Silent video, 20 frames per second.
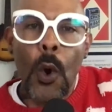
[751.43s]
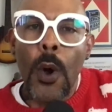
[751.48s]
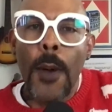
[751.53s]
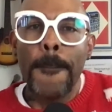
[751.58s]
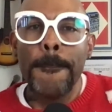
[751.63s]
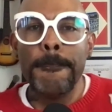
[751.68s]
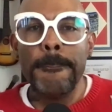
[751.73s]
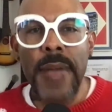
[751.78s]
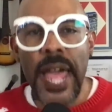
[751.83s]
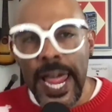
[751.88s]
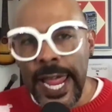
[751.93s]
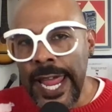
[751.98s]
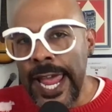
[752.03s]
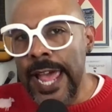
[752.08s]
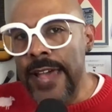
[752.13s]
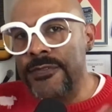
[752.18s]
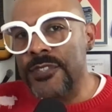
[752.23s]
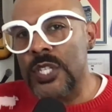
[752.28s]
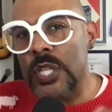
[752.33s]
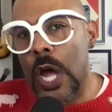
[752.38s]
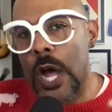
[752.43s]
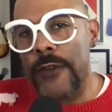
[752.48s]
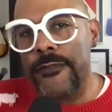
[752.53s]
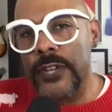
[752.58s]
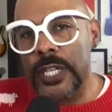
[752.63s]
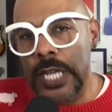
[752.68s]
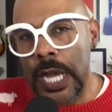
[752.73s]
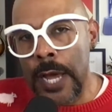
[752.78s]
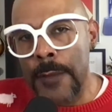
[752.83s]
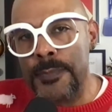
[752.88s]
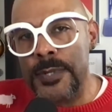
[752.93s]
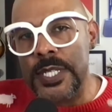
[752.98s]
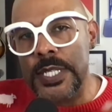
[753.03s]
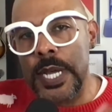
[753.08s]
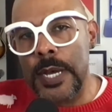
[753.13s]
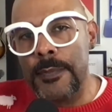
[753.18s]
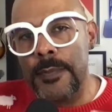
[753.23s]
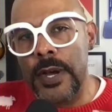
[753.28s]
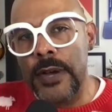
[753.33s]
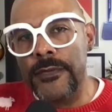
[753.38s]
may have softened up
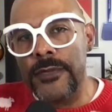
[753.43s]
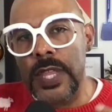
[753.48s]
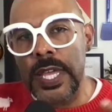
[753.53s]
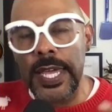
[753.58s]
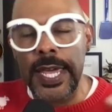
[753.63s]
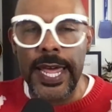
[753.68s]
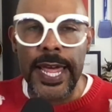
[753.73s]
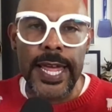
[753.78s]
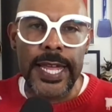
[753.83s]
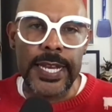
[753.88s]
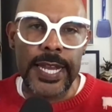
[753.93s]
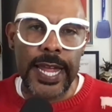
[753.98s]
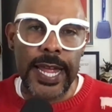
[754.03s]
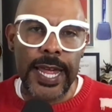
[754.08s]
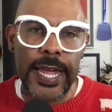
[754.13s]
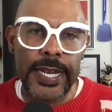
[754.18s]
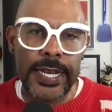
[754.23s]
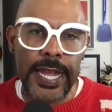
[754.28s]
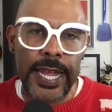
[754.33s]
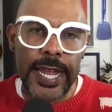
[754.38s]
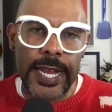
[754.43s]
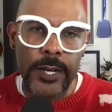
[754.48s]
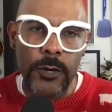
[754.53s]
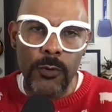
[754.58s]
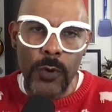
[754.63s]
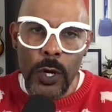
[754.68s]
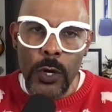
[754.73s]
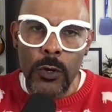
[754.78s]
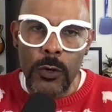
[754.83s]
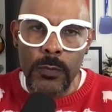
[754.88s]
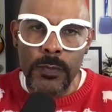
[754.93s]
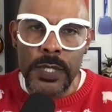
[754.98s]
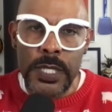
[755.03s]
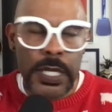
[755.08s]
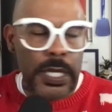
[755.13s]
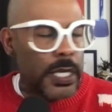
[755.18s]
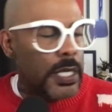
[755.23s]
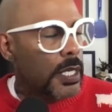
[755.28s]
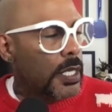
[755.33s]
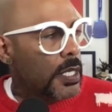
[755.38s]
some of the and groomed
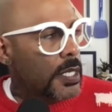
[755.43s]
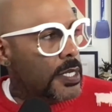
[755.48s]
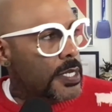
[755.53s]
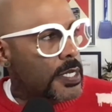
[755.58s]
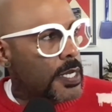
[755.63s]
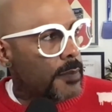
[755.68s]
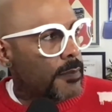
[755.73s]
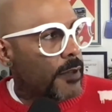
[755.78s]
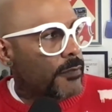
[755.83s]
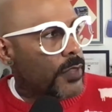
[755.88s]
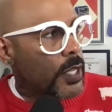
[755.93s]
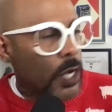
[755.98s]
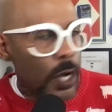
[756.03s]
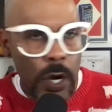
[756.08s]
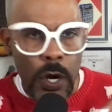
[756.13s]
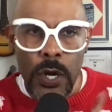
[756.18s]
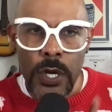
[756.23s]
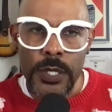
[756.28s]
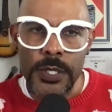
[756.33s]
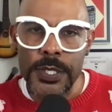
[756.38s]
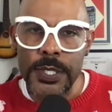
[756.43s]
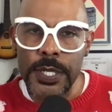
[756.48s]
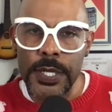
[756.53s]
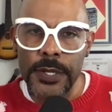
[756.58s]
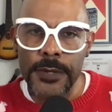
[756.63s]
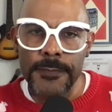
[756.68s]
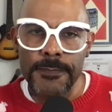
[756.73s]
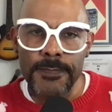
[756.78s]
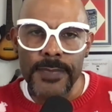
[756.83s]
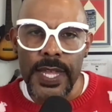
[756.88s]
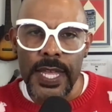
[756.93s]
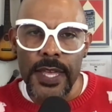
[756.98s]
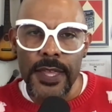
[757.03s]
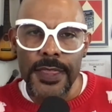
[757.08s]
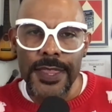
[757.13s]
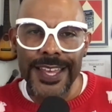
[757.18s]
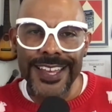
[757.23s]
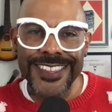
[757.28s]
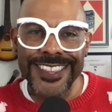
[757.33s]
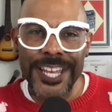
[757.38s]
some of the girls
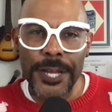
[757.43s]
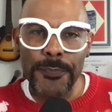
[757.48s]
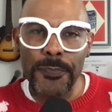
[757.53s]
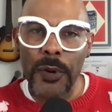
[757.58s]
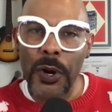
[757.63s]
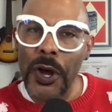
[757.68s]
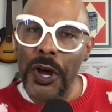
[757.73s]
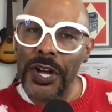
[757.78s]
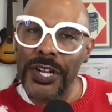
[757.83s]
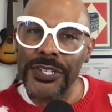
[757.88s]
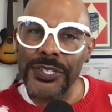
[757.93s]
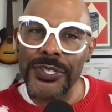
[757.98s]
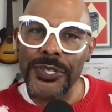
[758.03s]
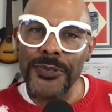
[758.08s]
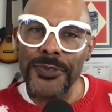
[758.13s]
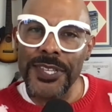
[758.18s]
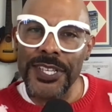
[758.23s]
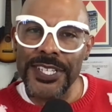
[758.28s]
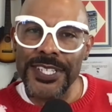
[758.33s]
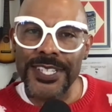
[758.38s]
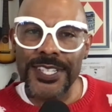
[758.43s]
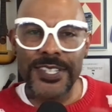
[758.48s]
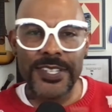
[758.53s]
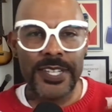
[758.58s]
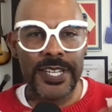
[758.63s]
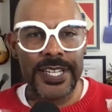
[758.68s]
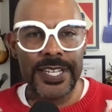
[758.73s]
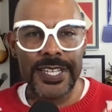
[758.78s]
that they brought to this